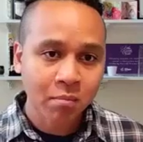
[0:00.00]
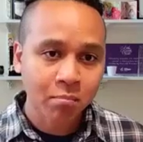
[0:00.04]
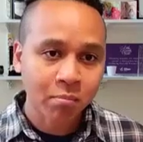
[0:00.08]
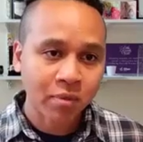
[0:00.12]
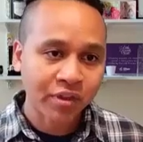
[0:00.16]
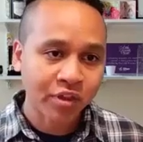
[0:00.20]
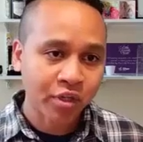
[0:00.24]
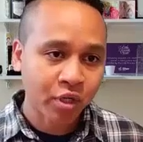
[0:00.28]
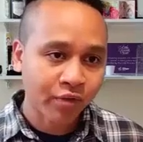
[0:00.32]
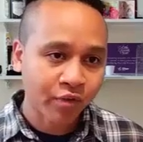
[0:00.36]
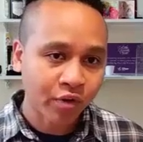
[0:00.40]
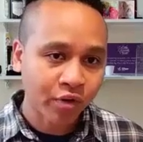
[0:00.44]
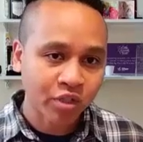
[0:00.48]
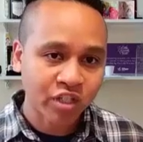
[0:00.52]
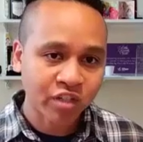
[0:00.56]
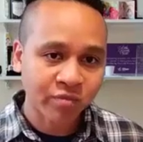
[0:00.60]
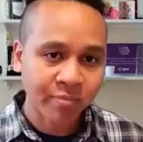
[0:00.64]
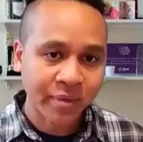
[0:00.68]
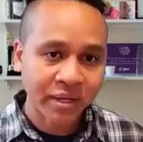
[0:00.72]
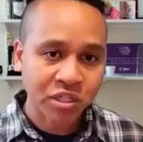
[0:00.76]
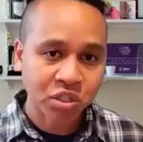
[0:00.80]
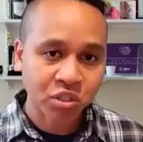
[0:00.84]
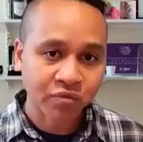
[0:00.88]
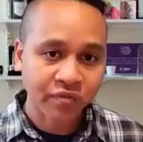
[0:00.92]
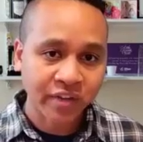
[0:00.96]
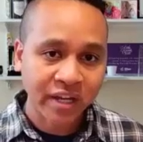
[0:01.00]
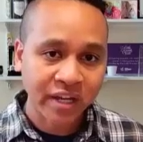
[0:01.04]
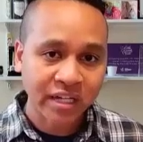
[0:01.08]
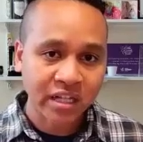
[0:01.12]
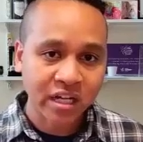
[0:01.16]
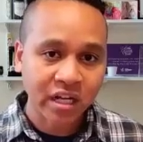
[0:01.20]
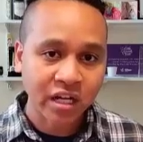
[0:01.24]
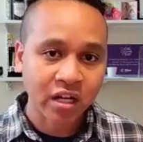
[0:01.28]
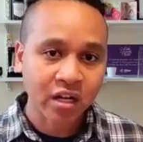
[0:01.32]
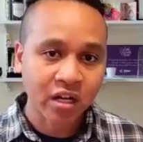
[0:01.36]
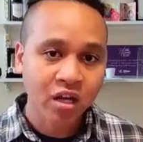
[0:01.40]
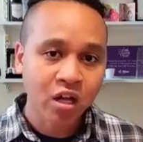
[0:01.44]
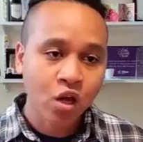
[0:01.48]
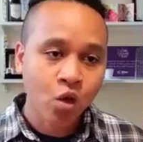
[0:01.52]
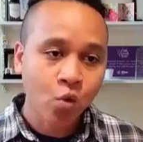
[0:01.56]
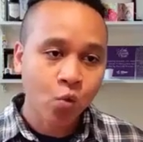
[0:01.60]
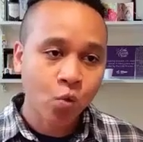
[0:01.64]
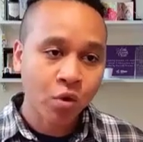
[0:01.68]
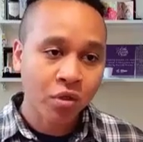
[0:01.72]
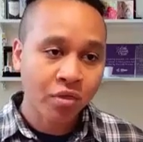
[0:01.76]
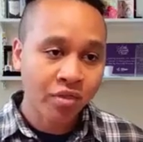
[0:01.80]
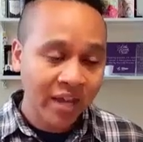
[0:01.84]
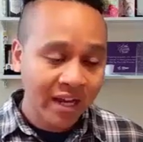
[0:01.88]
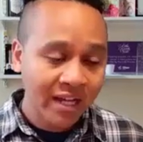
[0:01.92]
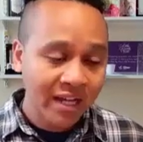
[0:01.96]
by the University of Pennsylvania,
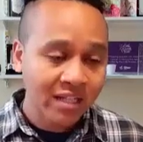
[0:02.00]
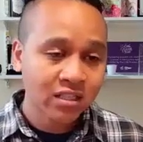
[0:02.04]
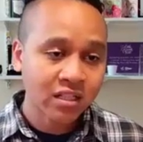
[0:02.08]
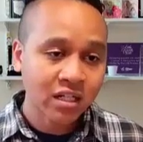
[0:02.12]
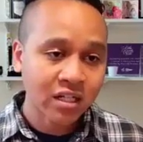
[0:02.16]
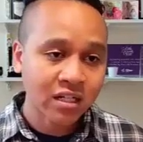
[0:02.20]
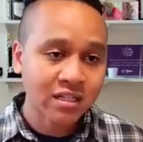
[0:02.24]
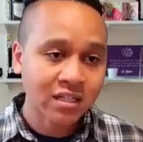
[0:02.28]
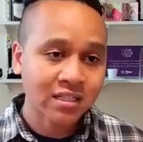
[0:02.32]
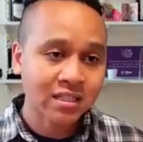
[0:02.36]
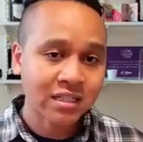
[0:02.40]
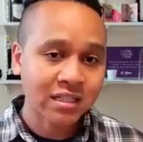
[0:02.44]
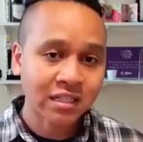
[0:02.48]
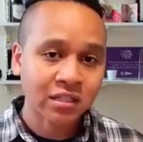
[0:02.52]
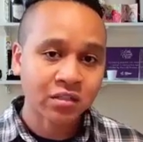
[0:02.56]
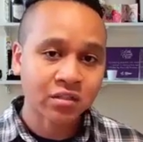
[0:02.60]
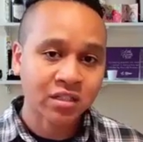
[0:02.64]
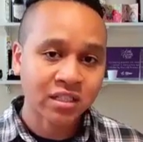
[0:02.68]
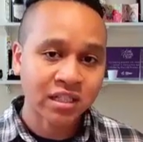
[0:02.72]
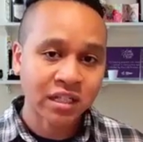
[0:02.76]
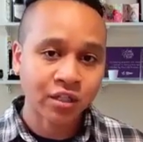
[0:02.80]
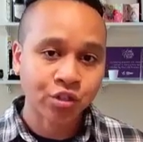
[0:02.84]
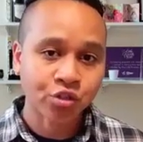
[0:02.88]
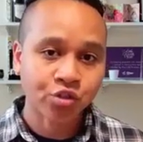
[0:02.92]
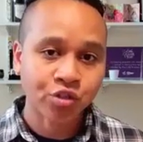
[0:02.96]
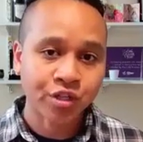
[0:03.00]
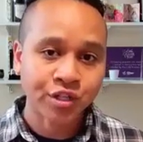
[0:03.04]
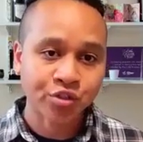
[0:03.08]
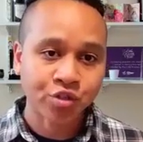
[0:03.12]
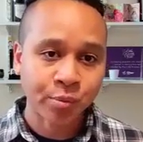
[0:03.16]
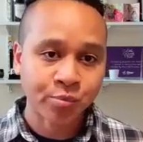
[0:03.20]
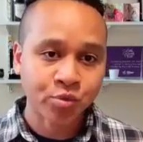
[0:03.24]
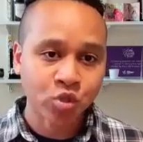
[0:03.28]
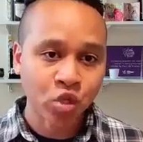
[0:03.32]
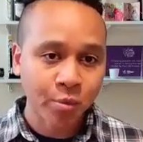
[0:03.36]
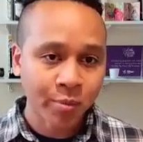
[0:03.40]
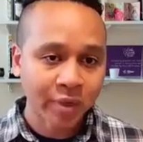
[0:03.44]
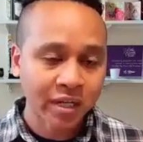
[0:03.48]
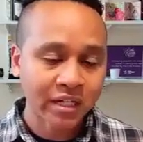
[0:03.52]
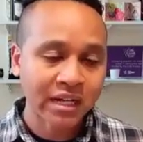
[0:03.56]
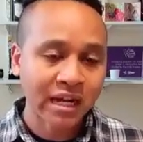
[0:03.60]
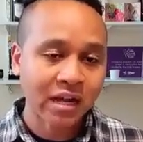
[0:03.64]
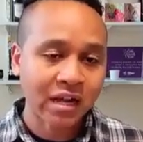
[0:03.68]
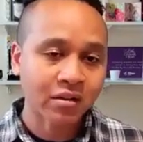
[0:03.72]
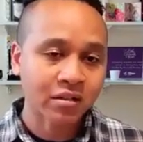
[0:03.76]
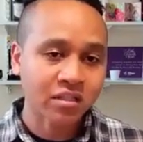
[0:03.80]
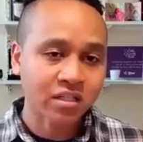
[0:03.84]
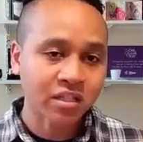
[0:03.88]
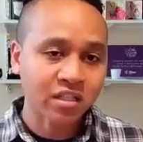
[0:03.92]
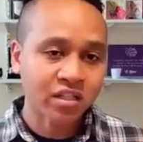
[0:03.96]
where they had done a single-cell transcriptomic
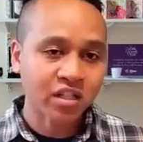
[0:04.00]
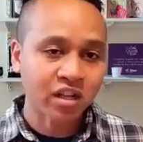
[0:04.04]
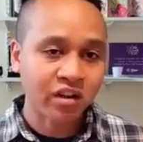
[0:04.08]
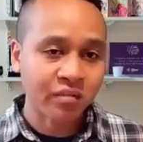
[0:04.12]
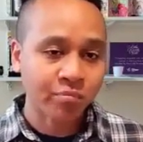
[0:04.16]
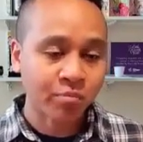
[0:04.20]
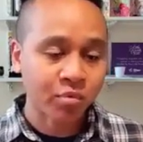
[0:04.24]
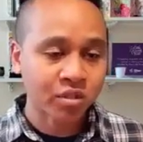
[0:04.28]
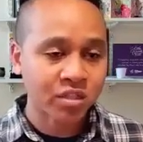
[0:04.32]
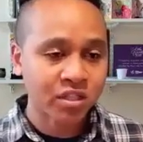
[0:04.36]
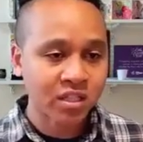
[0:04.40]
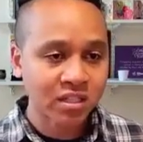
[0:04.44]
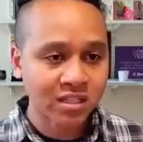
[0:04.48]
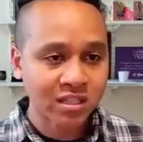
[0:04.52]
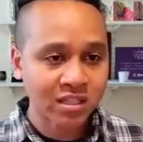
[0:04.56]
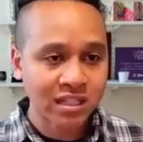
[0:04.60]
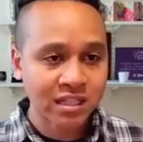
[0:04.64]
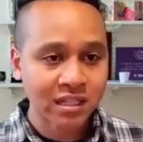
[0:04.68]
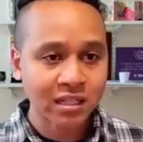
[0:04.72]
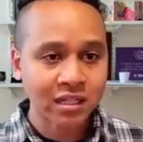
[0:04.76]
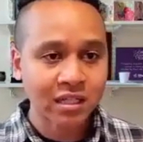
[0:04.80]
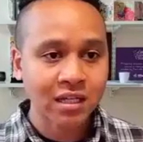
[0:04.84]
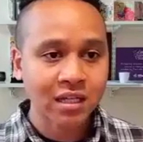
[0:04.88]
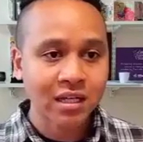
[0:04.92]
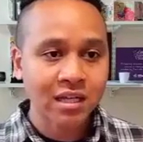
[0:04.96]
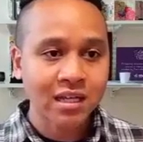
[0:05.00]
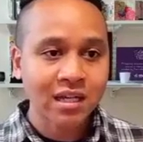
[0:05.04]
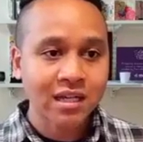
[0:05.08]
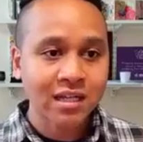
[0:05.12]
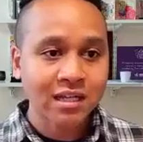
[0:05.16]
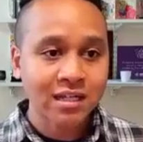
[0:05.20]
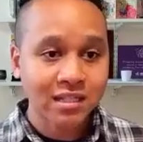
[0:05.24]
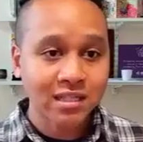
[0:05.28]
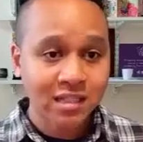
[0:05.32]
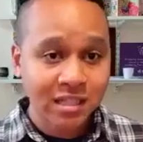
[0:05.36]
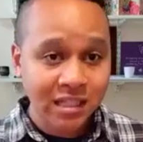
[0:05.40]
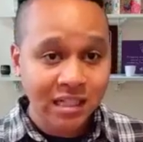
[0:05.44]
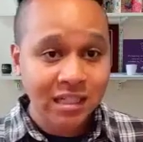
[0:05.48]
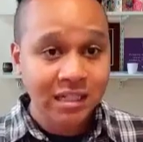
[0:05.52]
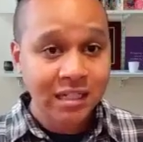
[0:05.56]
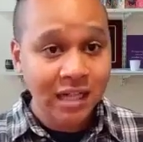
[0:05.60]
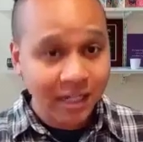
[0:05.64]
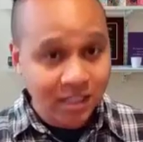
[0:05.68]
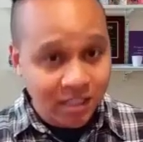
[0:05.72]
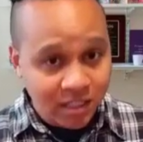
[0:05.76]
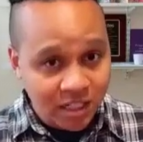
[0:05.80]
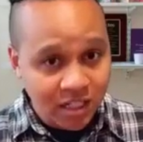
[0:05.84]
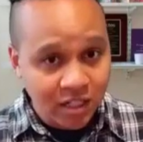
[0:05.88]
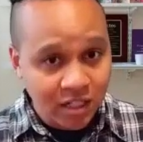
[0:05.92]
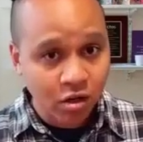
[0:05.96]
analysis of persisting
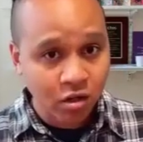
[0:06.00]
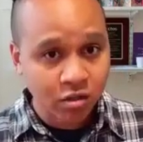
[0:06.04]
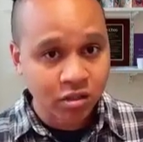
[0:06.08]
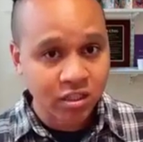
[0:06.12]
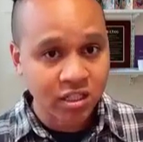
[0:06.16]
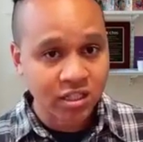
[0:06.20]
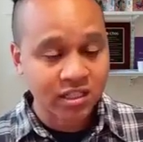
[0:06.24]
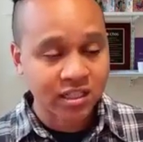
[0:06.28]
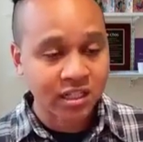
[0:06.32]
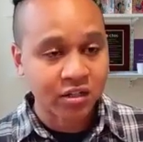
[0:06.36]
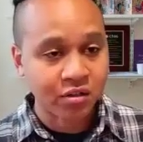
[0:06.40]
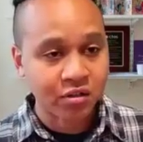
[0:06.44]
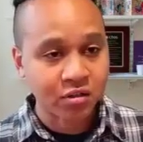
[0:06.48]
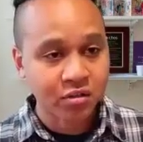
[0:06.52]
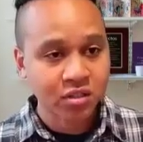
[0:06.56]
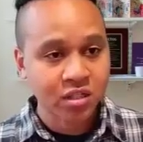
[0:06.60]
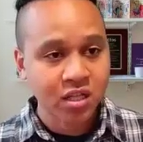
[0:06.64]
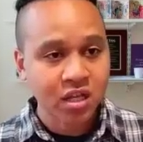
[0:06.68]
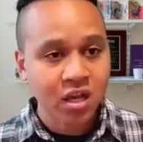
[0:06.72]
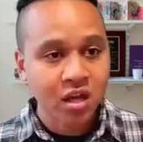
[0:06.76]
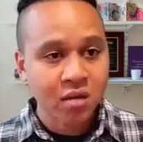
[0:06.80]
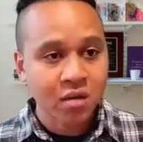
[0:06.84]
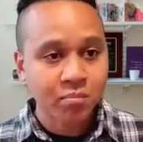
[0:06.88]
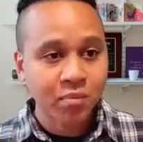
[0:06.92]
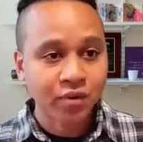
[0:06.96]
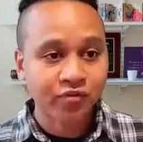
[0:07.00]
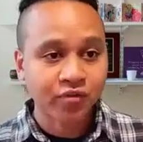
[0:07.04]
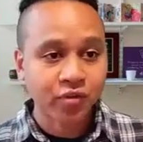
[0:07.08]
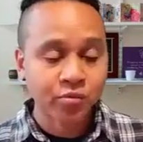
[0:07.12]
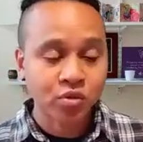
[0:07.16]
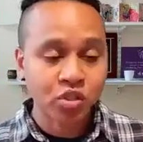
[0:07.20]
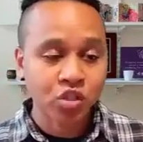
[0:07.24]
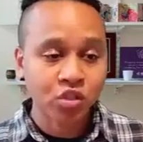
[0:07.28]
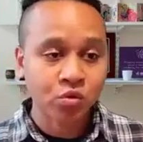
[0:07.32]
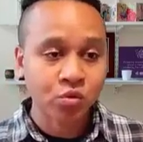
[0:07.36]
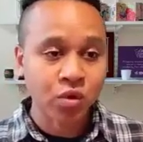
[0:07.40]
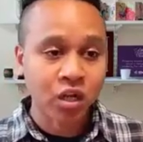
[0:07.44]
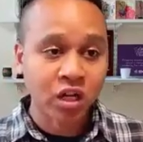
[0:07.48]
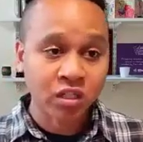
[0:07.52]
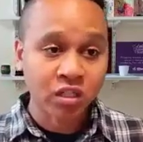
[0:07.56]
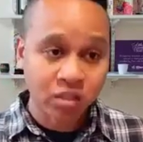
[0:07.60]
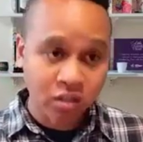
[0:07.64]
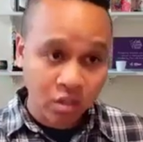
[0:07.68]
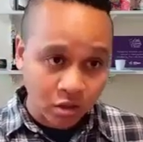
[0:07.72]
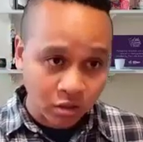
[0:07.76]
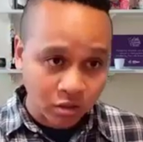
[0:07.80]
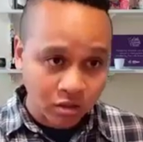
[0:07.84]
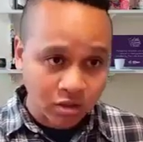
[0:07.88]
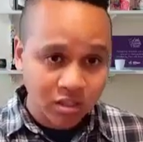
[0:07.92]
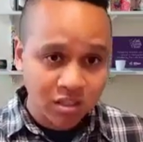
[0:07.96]
CD19 CAR-T cells, but from 2
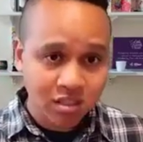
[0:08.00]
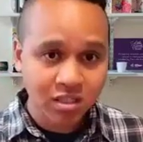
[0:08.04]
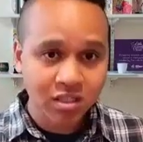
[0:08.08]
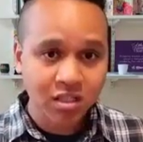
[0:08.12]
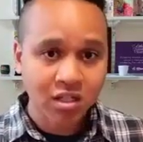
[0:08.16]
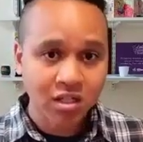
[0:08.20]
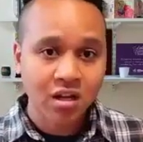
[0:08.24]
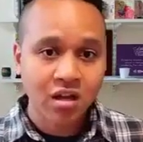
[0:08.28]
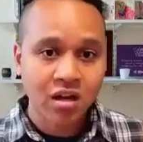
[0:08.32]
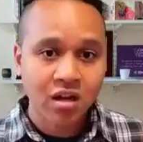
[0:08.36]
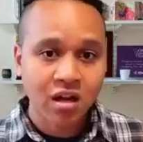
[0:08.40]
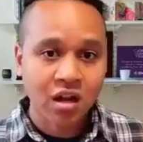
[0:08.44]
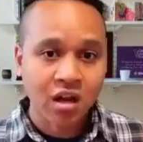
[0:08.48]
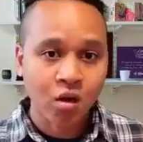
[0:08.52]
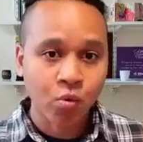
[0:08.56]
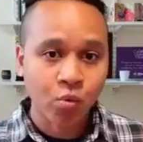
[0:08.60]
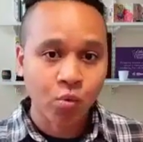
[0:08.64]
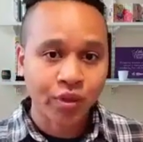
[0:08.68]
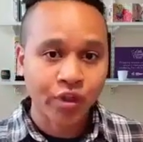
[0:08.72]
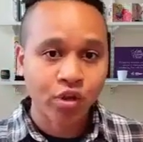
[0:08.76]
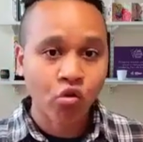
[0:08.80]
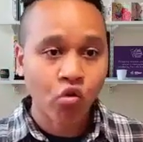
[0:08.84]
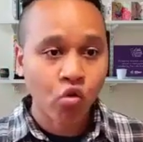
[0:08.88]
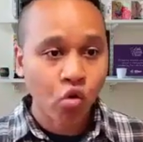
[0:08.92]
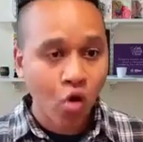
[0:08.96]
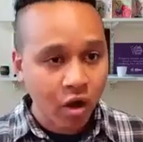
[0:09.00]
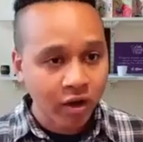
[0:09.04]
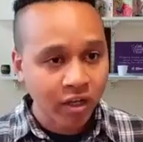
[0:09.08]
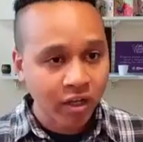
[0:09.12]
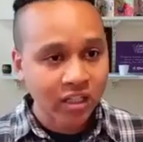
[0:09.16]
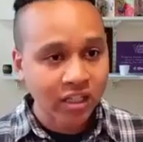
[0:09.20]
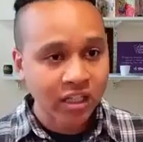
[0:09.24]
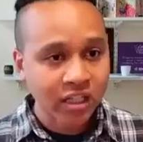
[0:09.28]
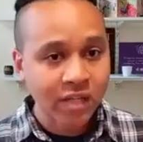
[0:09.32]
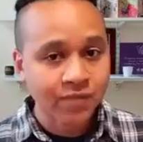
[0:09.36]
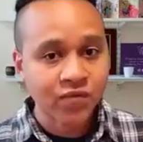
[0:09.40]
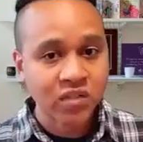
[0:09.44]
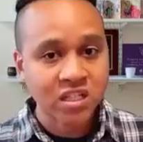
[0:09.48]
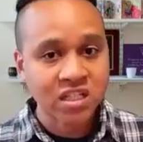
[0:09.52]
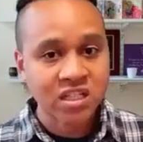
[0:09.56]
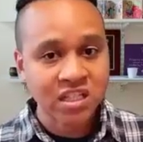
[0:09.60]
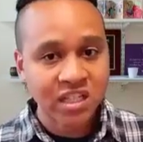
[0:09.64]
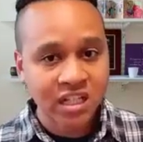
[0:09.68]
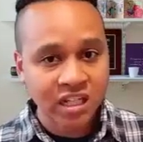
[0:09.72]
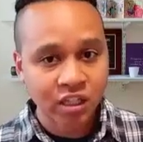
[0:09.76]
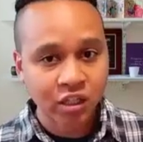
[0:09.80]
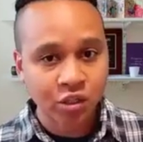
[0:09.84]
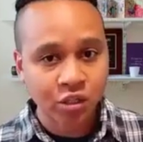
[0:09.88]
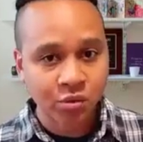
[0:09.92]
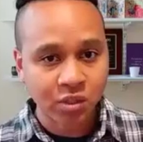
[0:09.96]
adults with chronic
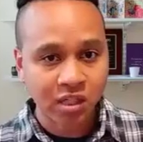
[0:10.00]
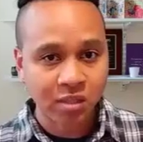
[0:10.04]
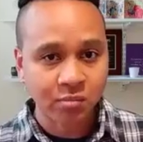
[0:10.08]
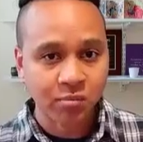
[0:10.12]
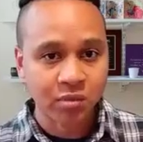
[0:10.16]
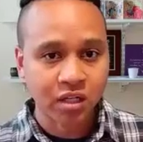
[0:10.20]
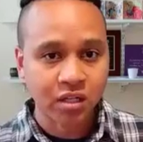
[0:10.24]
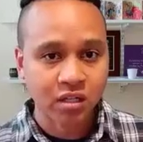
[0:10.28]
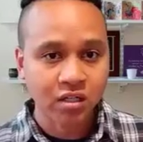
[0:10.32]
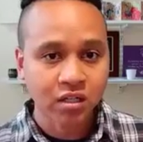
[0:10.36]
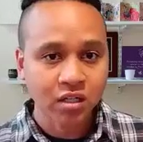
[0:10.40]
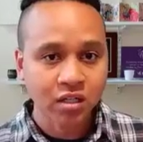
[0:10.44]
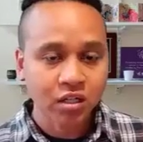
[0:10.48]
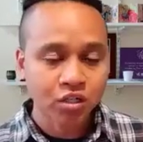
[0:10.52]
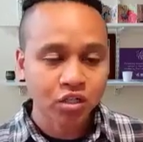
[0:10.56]
lymphocytic leukemia.